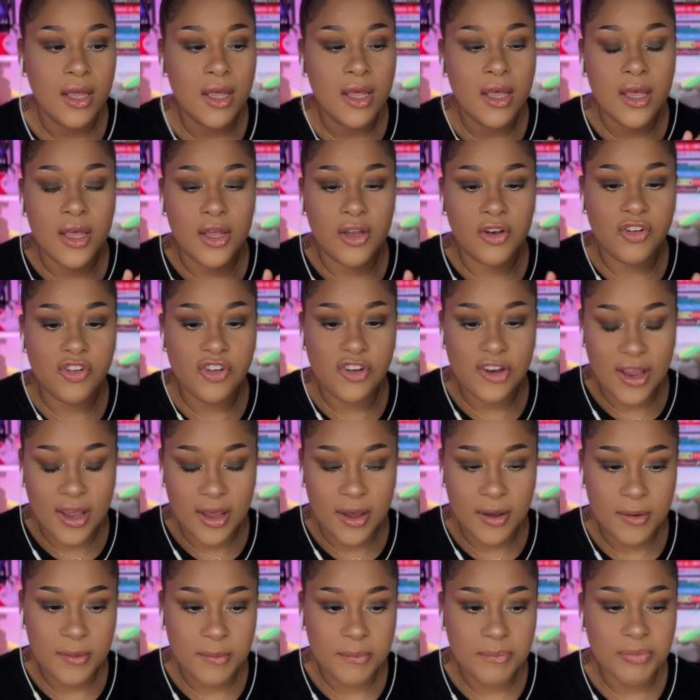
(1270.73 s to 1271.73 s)
gym,
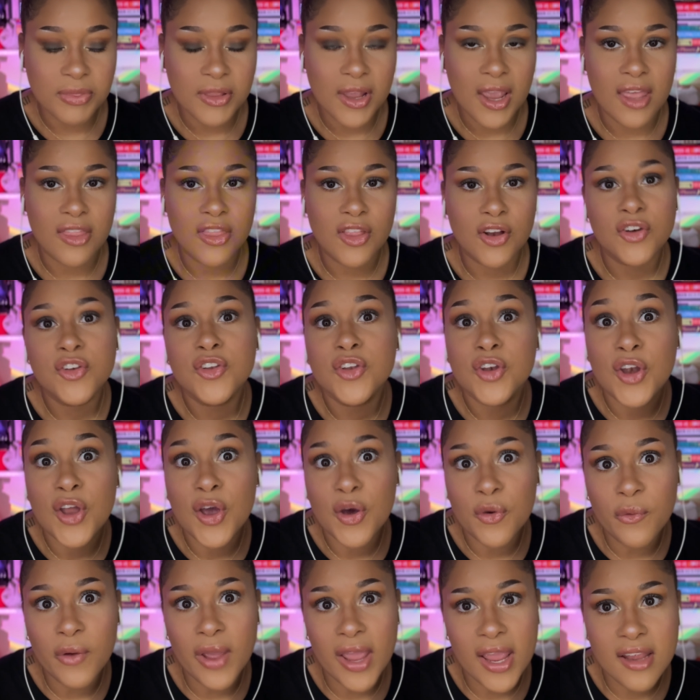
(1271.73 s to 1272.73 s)
and there's no
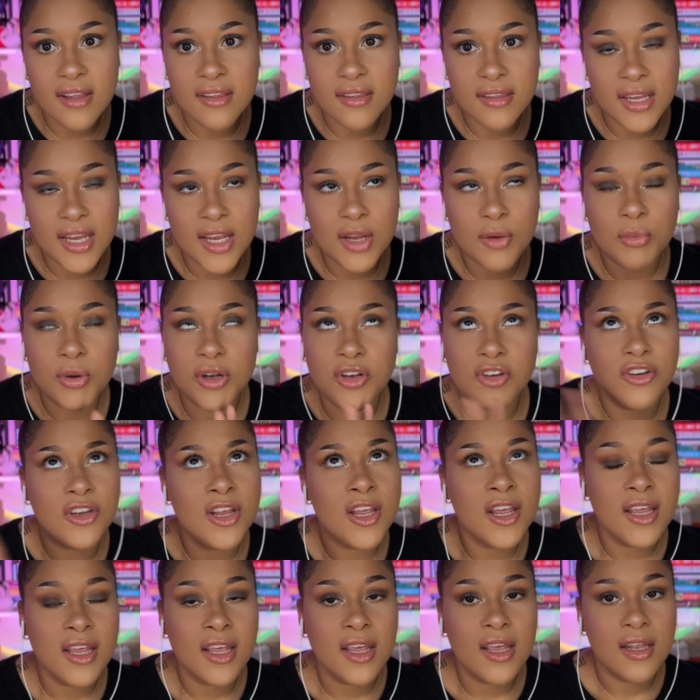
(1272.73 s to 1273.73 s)
AC, which
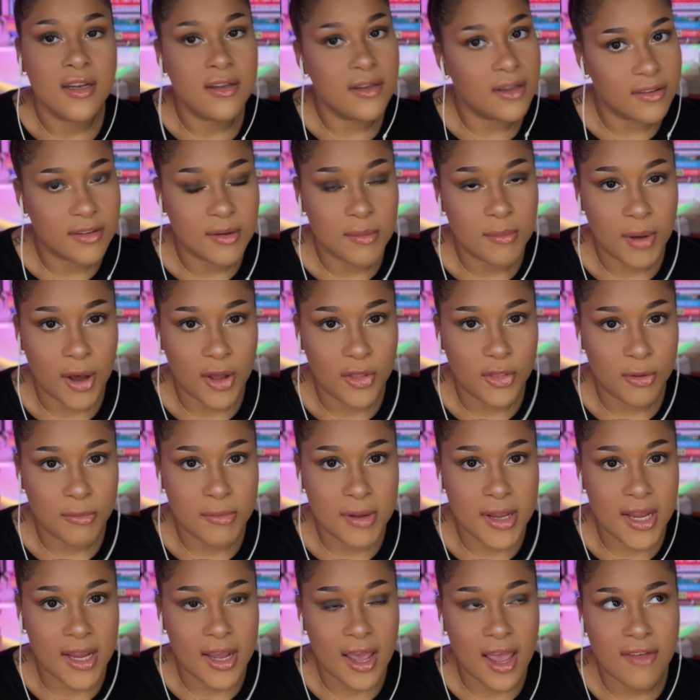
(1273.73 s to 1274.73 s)
doesn't bother
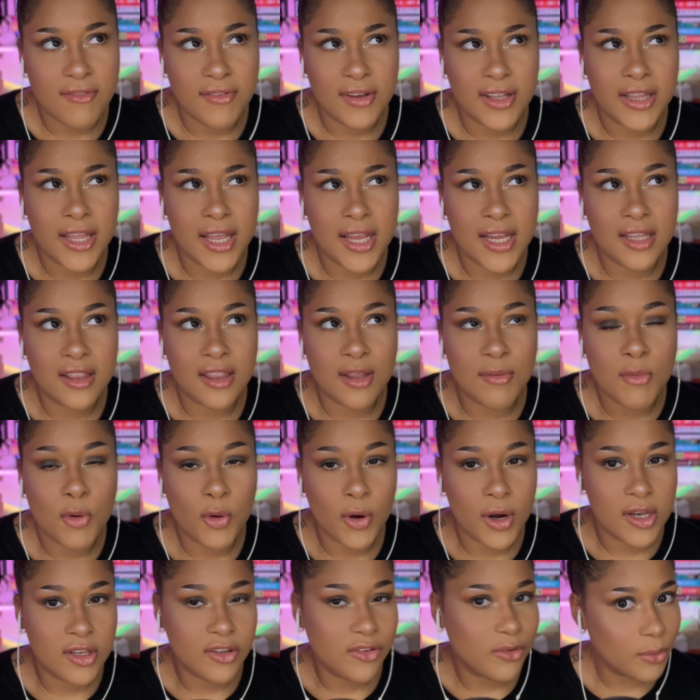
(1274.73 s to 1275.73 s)
me. I feel like the more I
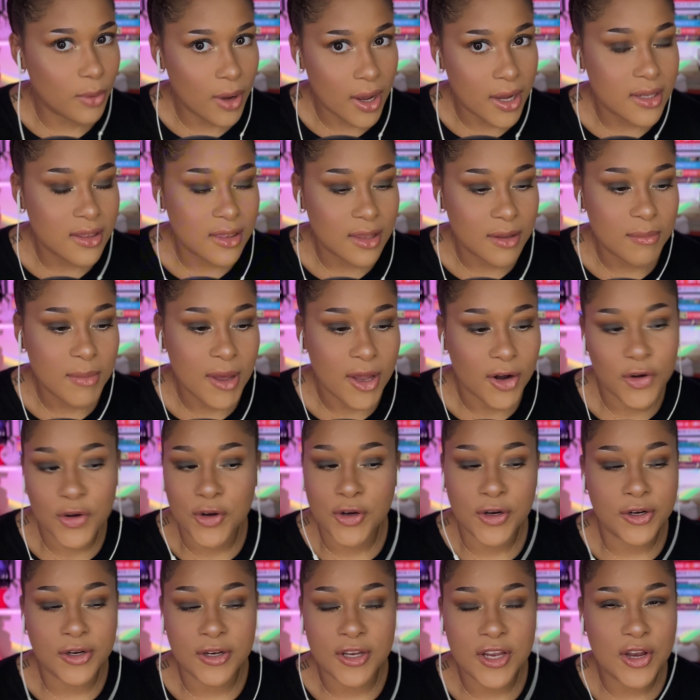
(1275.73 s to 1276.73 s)
sweat, the better,
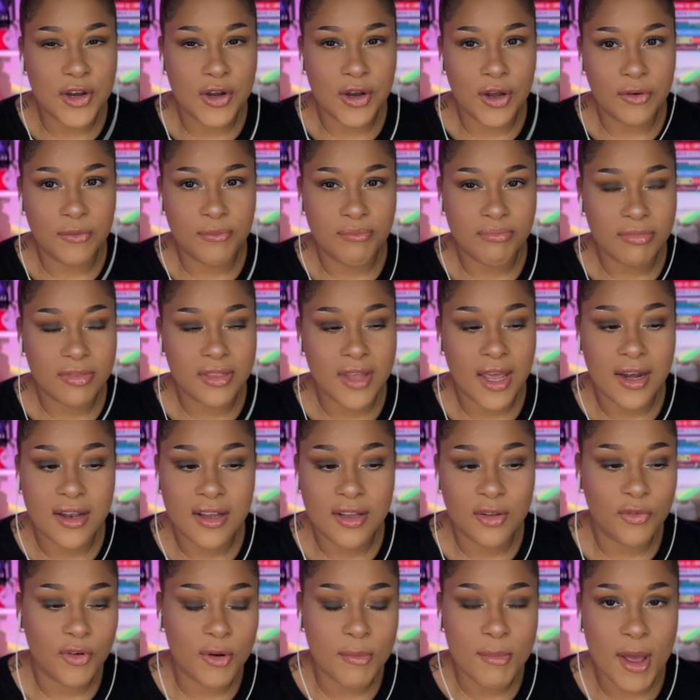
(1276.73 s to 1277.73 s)
that is
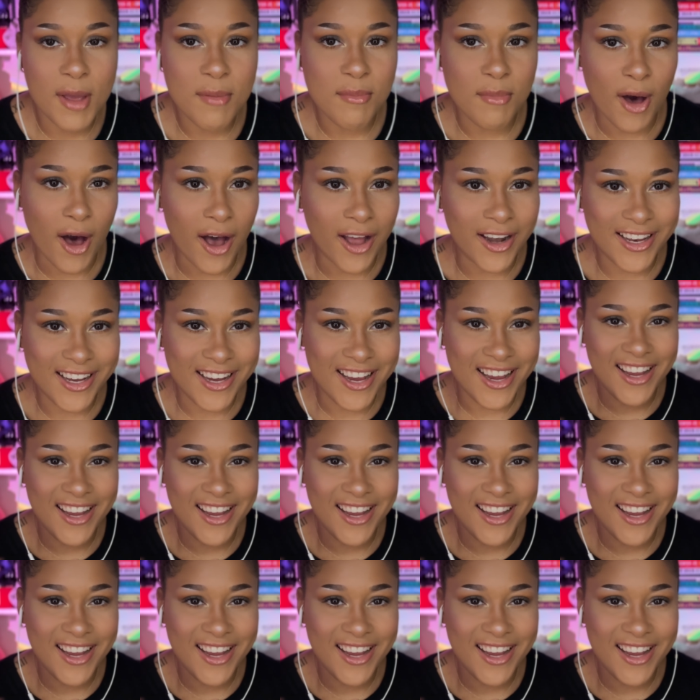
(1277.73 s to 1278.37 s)
for my body.